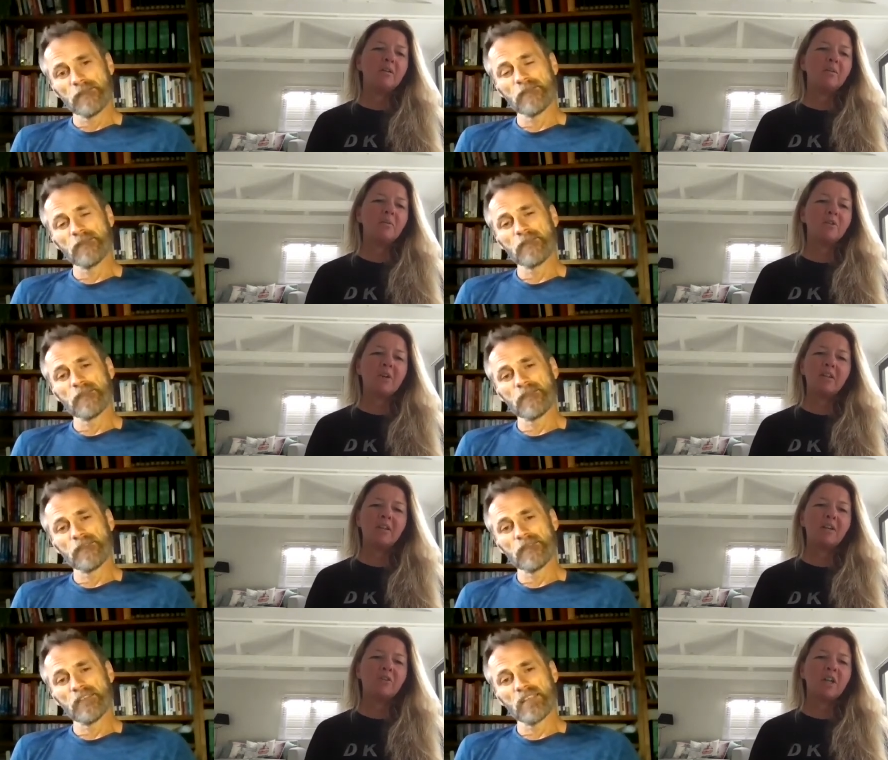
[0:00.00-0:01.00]
Speaker 1: was there anything
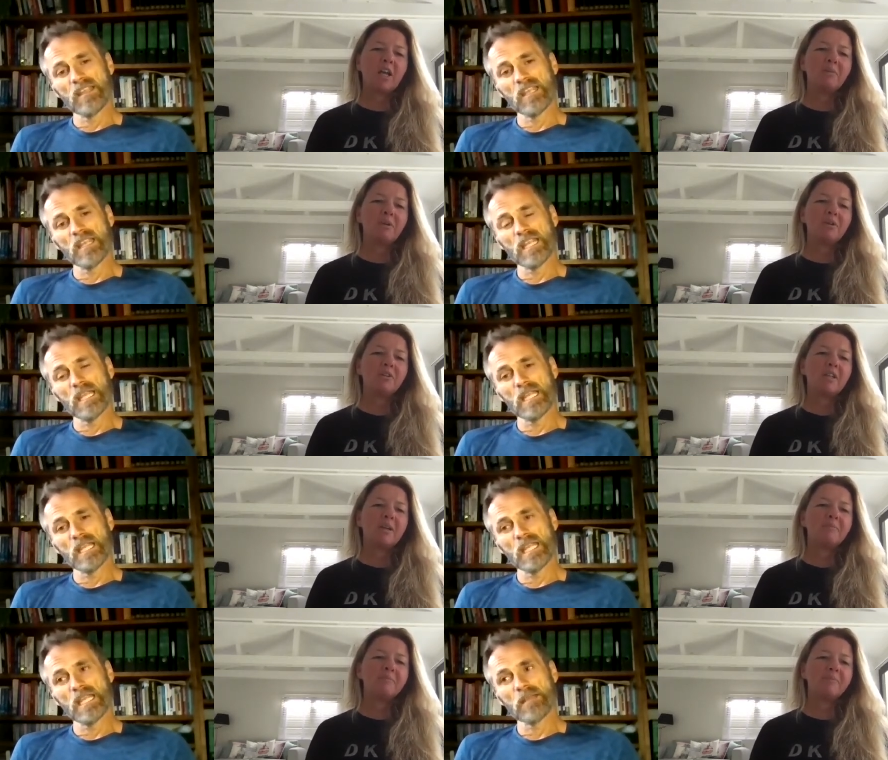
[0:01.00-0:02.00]
else you came across then?
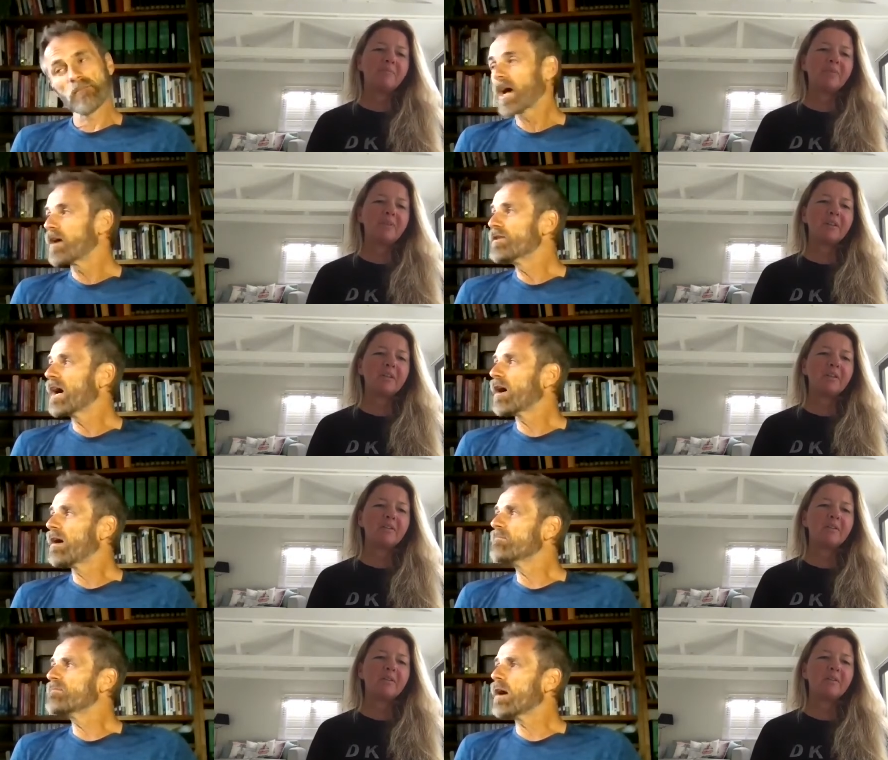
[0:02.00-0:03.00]
Speaker 2: No,
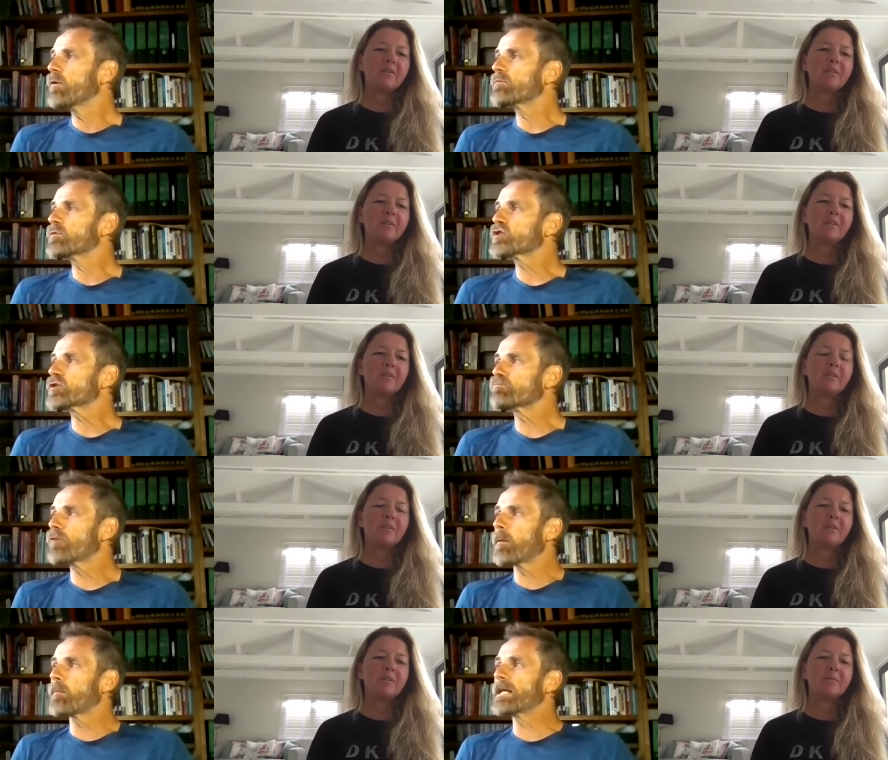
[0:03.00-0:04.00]
um, no, it was just
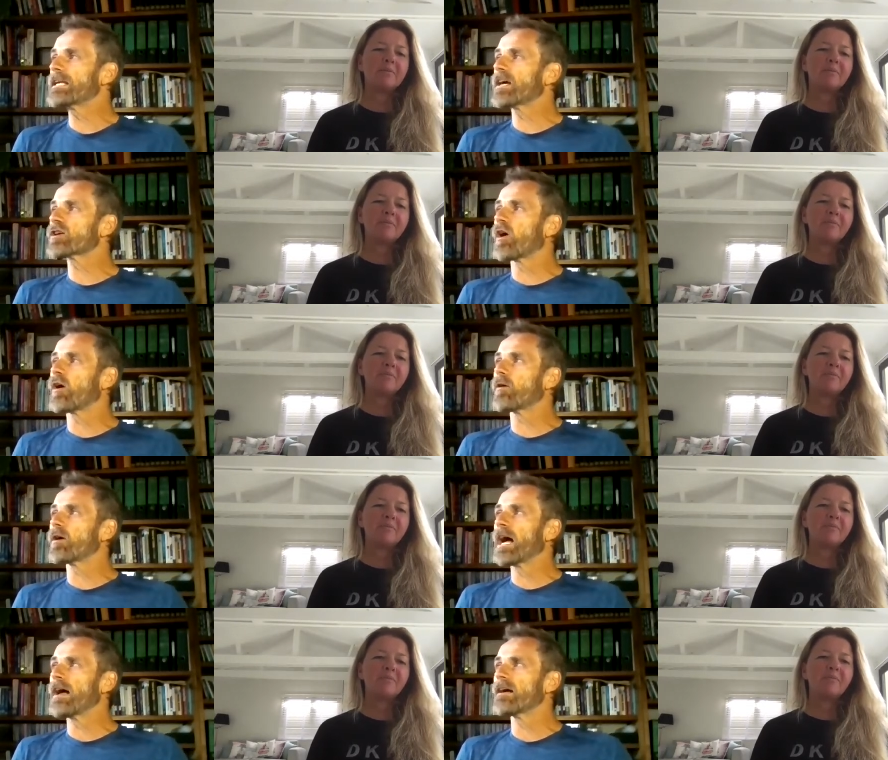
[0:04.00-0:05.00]
probably got
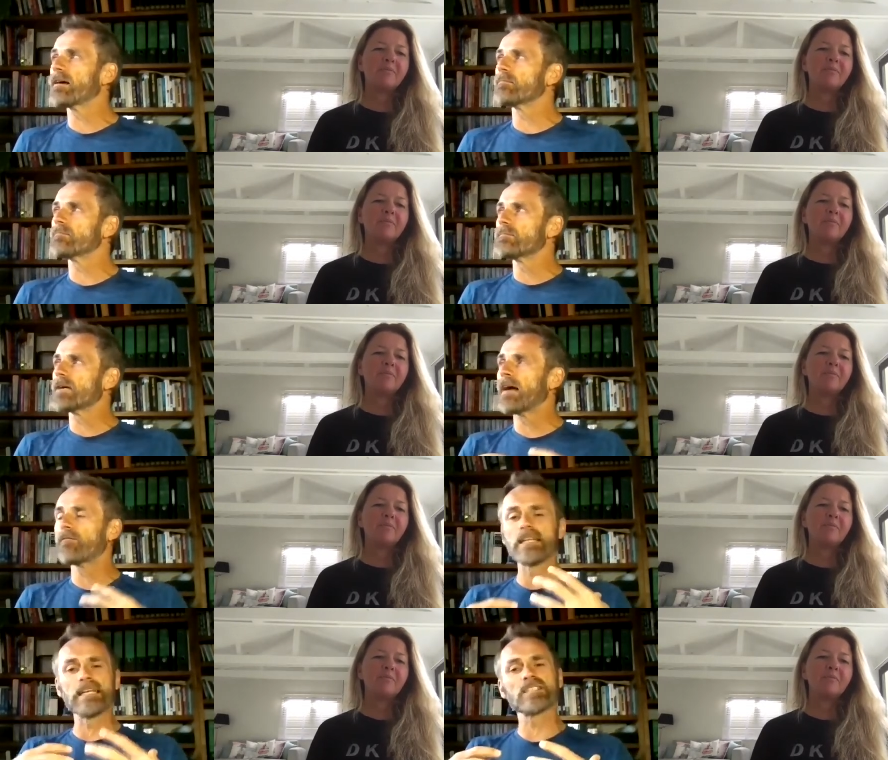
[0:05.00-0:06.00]

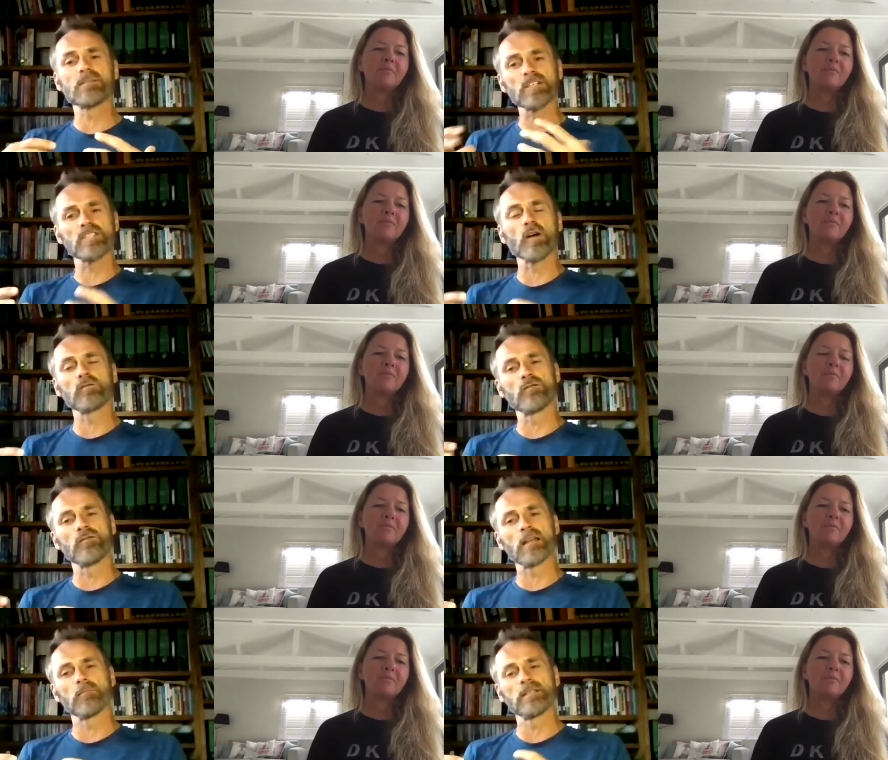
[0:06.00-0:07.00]
heavily into my self
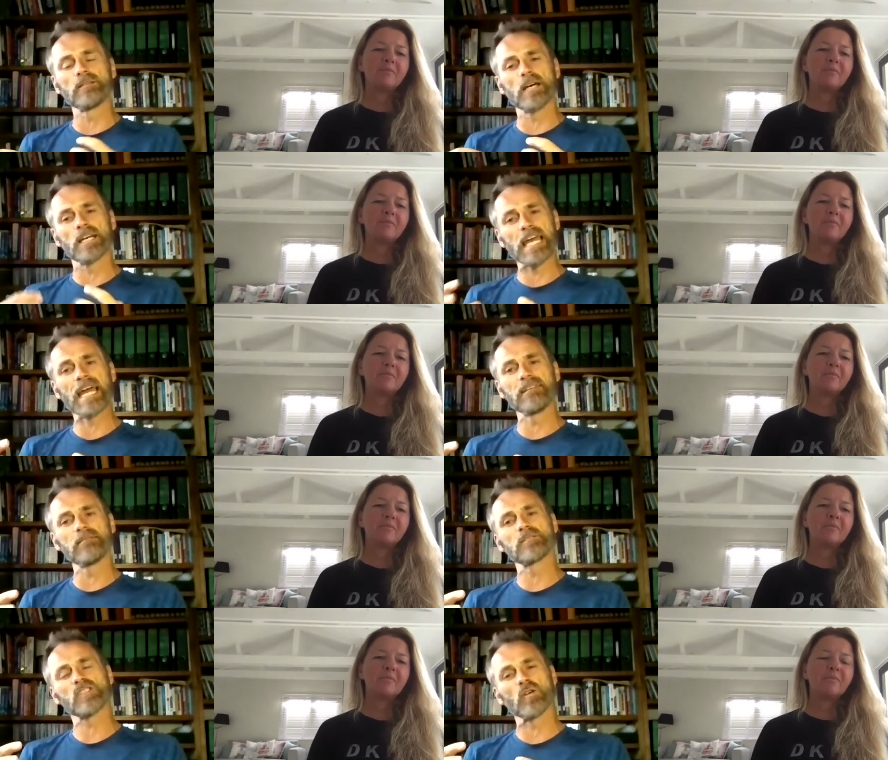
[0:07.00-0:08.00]
development again,
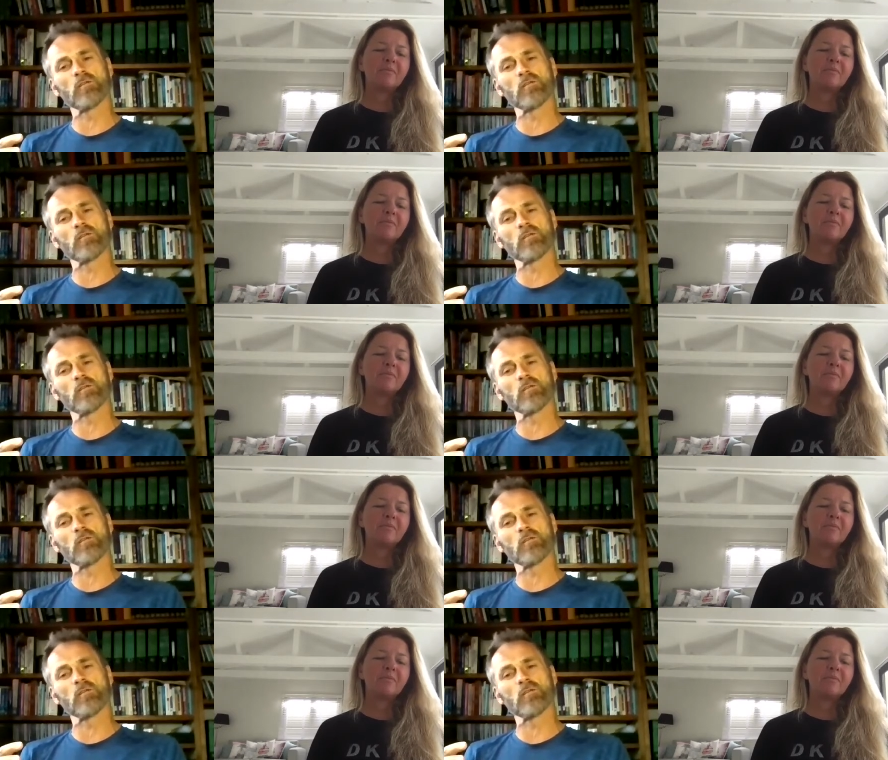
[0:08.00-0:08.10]
sort of